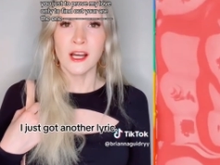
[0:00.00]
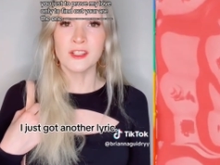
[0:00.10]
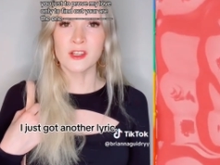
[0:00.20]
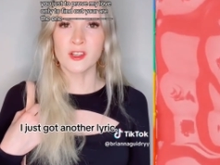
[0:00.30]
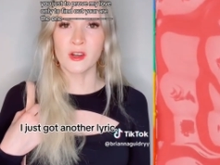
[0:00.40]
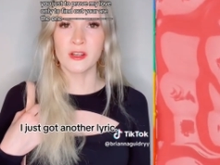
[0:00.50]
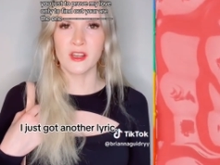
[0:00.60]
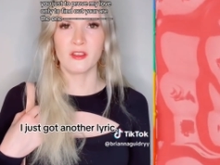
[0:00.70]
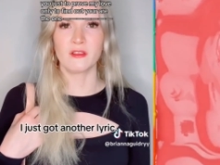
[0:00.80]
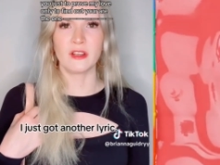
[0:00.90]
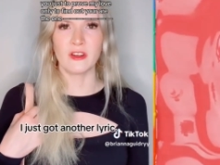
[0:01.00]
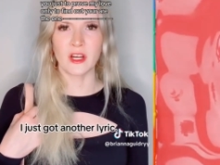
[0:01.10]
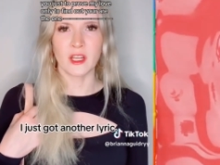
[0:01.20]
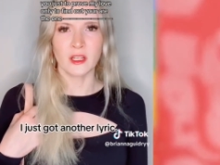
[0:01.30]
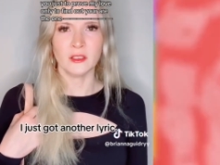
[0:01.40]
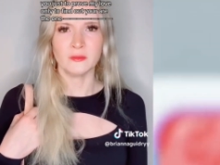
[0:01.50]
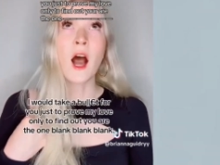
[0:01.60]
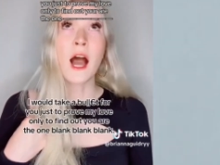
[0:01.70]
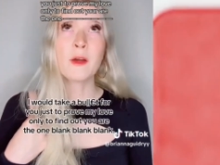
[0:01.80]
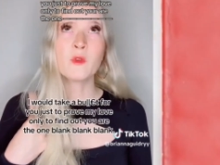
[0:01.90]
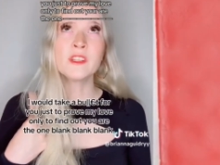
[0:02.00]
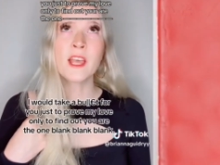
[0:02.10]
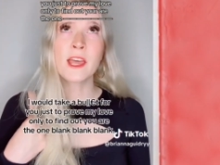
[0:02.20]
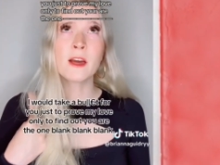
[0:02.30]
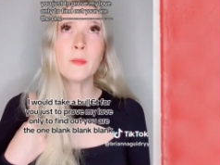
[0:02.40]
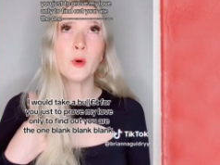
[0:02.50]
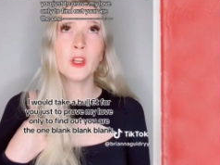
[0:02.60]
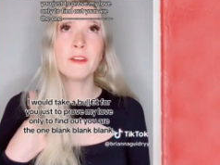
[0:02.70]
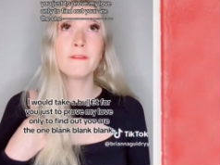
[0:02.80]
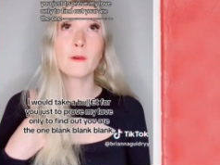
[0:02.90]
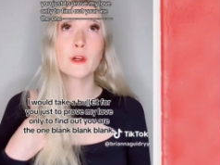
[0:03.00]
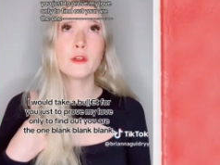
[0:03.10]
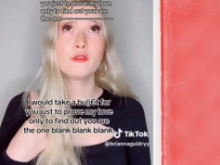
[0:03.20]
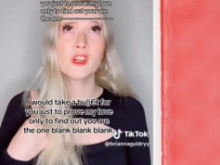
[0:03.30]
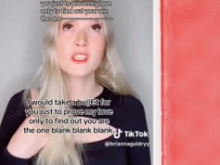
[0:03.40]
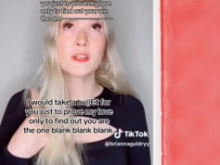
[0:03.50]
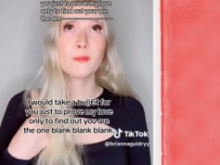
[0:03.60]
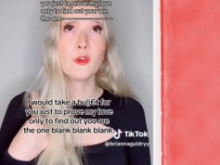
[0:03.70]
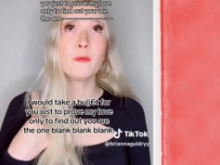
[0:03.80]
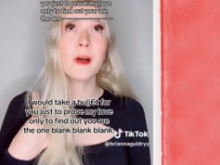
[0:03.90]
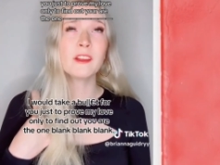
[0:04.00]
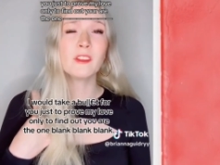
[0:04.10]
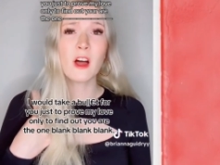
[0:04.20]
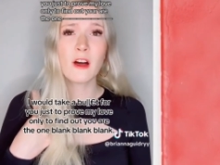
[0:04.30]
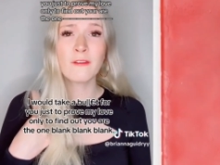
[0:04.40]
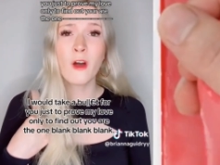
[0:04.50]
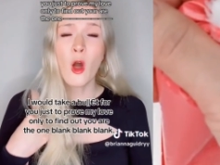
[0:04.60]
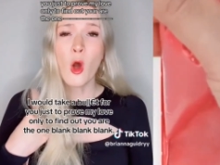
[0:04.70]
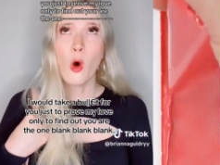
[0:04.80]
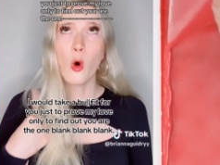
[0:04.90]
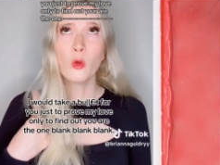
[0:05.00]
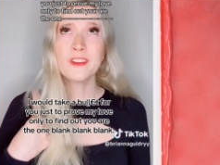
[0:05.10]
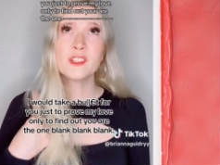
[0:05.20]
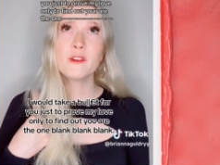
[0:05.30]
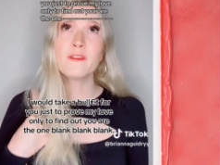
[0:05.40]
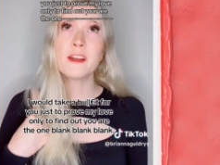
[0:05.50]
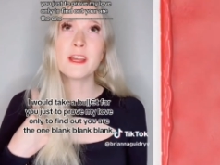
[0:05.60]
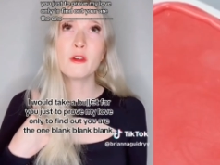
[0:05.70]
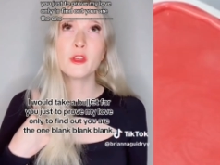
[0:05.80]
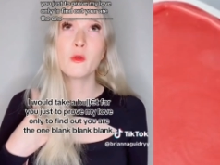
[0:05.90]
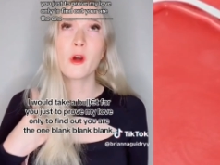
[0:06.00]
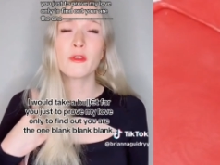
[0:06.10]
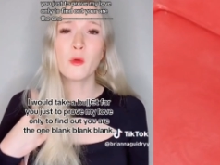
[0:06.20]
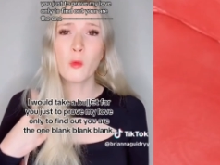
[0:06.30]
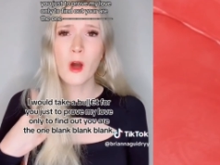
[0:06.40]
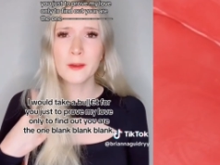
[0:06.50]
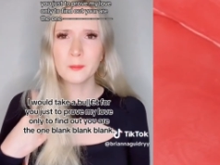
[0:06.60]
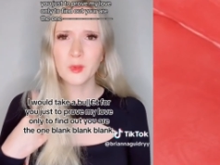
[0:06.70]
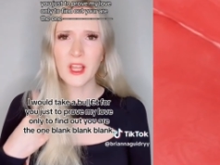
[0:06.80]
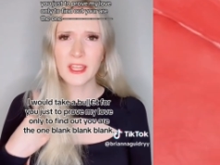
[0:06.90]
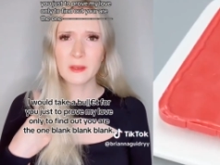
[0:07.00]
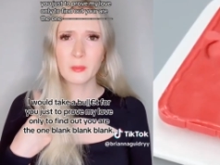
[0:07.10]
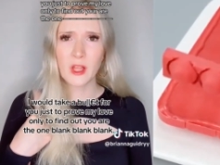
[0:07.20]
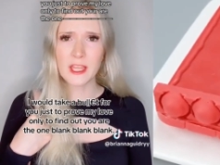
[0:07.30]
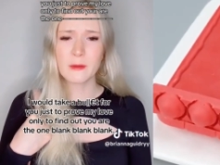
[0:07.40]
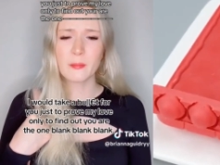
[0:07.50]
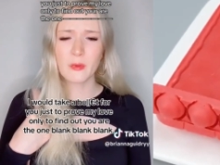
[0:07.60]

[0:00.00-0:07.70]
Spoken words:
I just got another lyric. I would take a bullet for you just to prove my love, only to find out you are the one blank blank